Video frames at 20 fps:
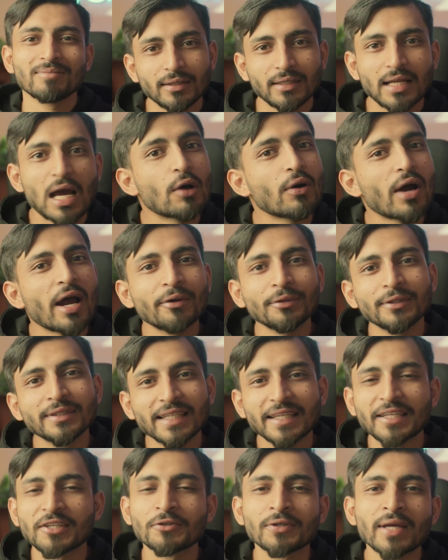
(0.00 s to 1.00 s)
Now I will
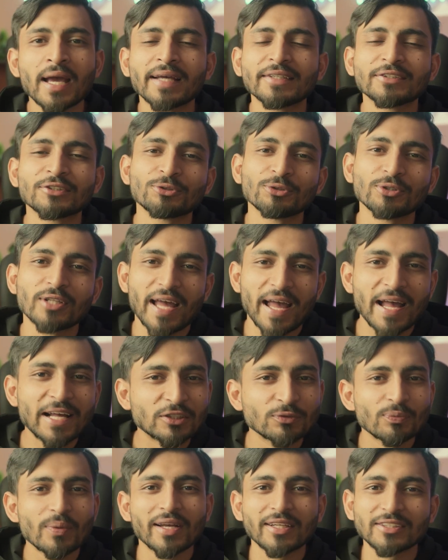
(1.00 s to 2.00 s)
take you guys to the
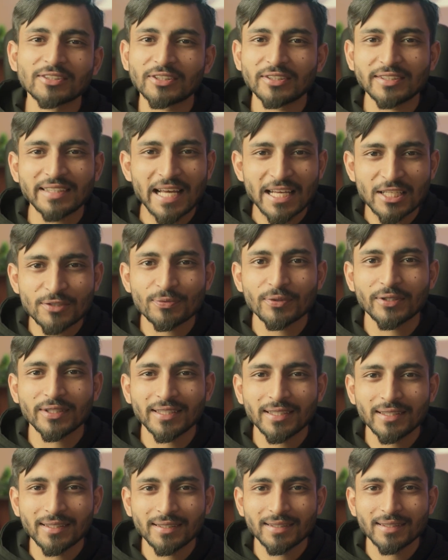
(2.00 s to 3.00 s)
Ads Manager
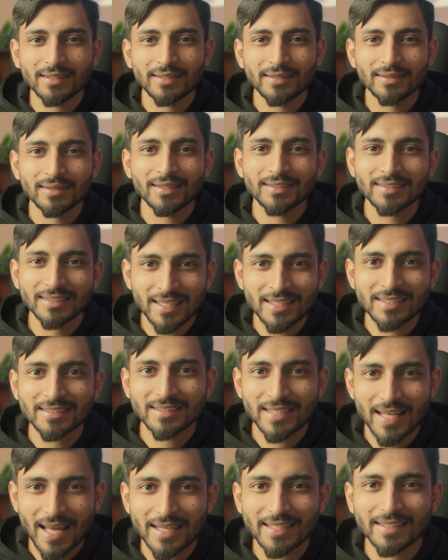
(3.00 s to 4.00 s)
dashboard. Let's get
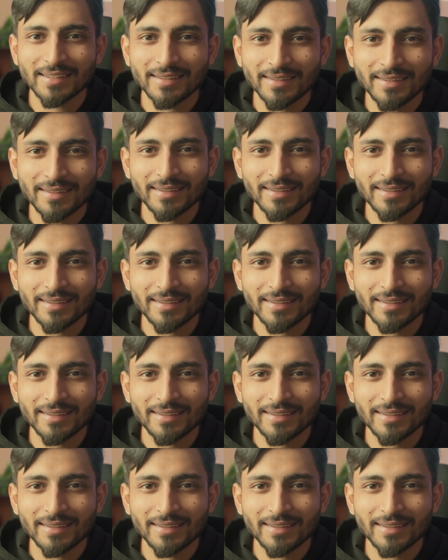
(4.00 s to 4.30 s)
started.